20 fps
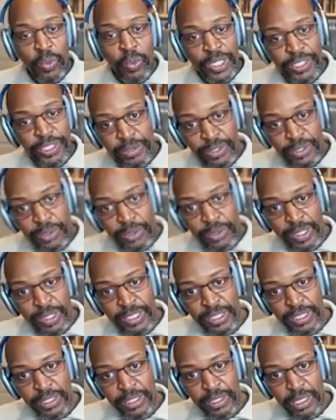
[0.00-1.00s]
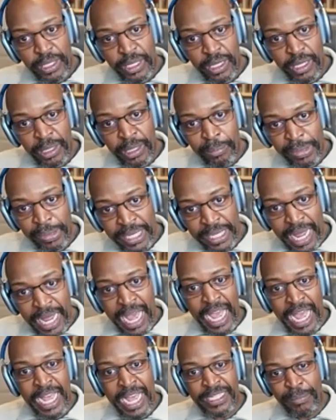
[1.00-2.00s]
which which
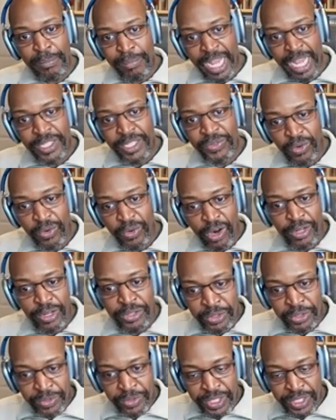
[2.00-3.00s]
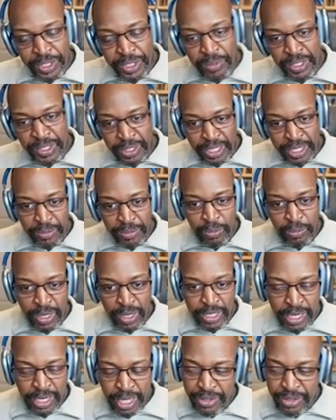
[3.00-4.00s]
implies and makes for our union with
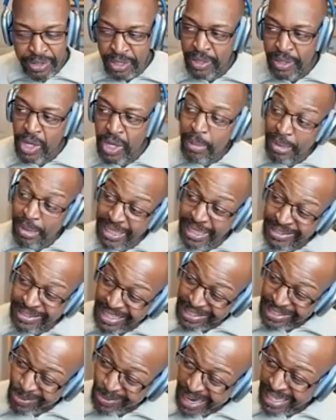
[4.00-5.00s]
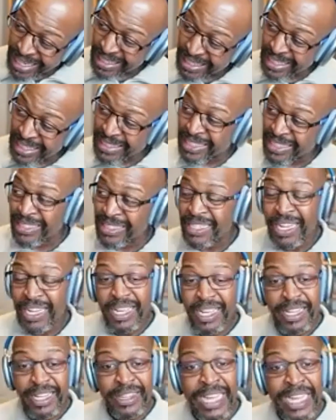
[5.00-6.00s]
one another. But he says, right? He says
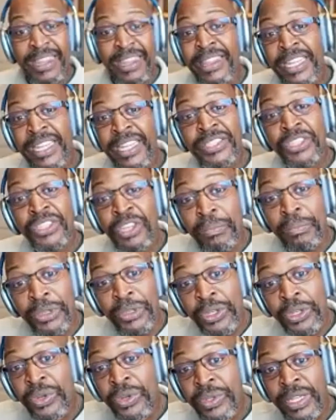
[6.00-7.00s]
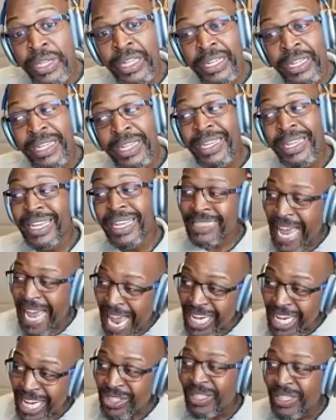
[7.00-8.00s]
that this communion is
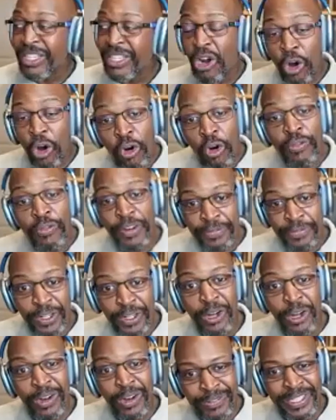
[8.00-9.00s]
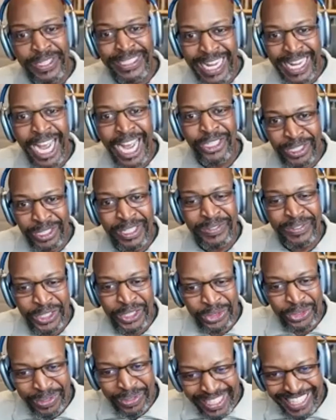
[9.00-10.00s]
actually an overflow of the doctrine of
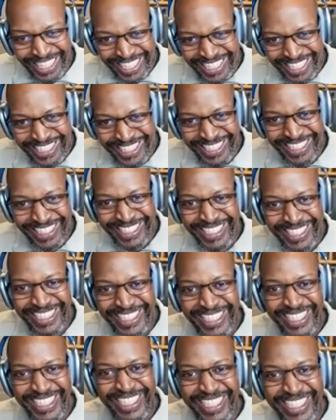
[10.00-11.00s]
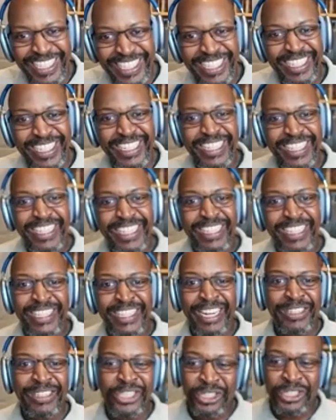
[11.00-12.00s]
the Trinity.
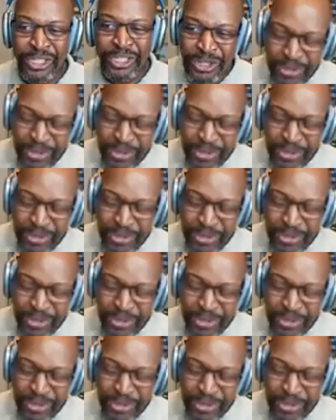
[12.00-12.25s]
There's